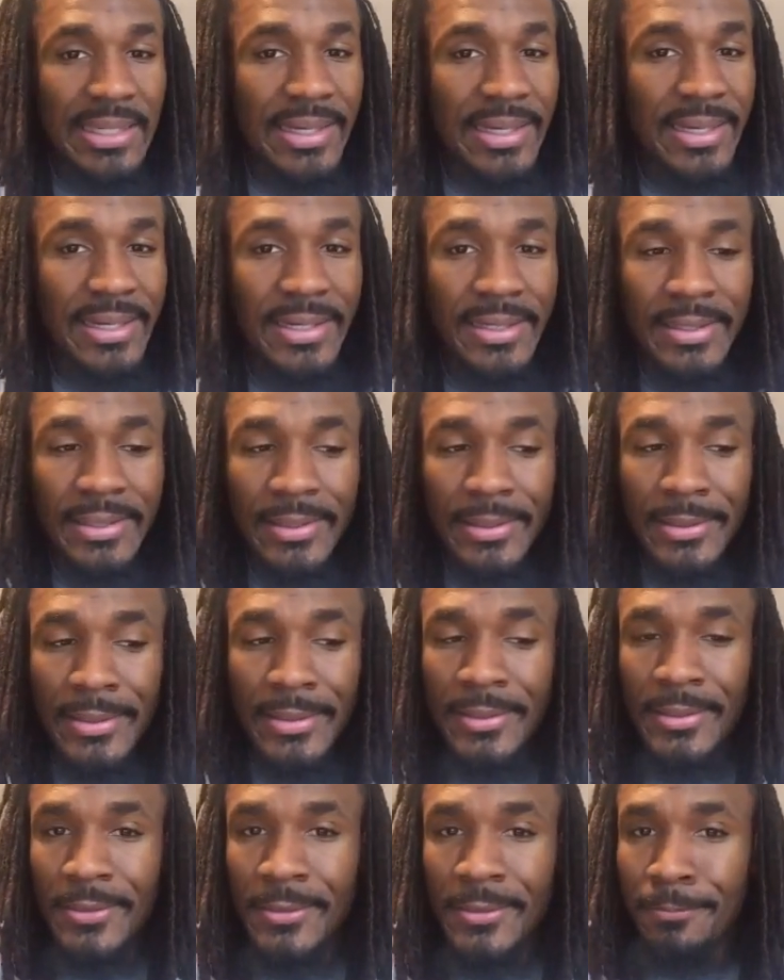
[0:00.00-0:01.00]

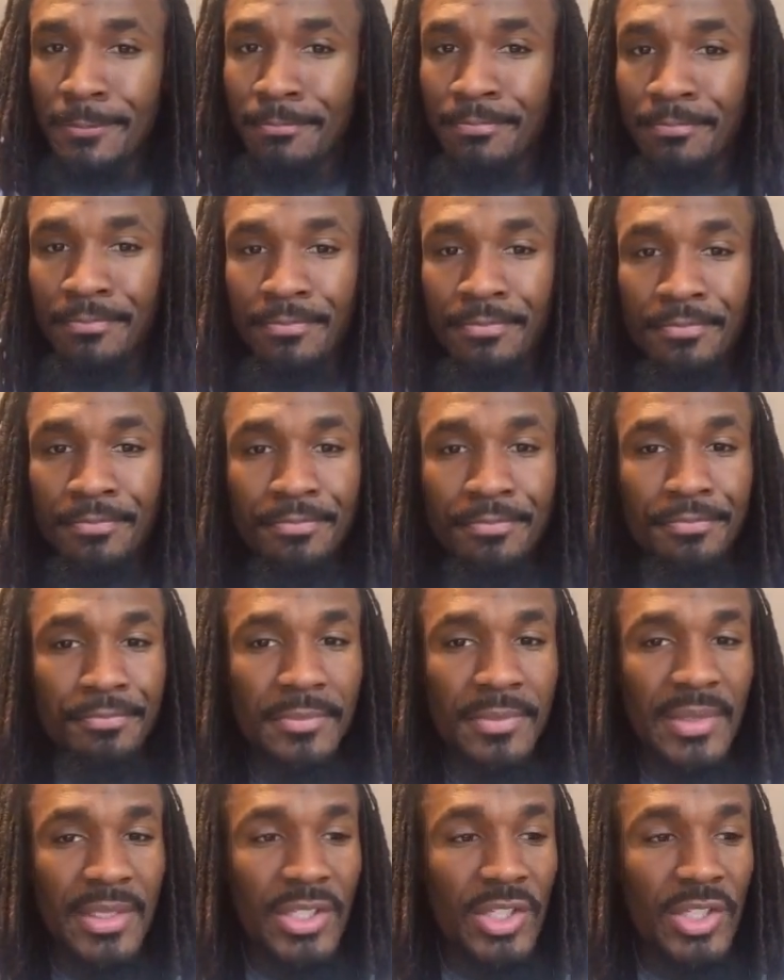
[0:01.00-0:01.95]
um,